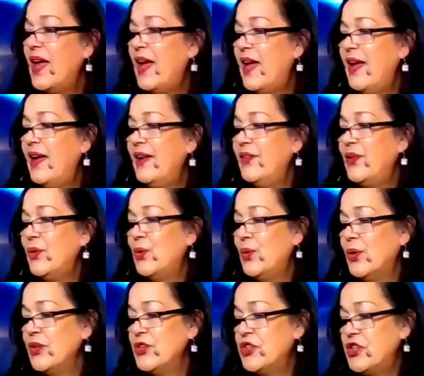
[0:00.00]
And the
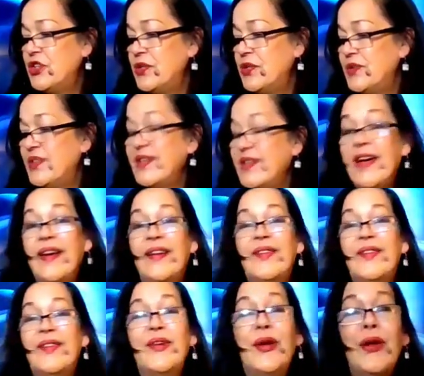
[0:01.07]
Horseshoe
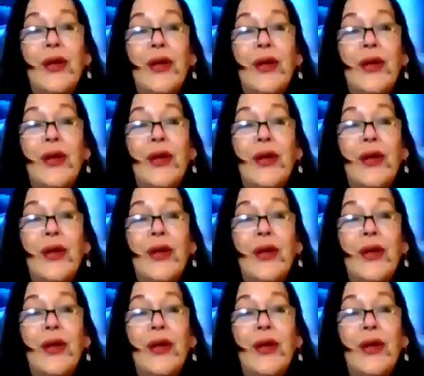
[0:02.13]
says,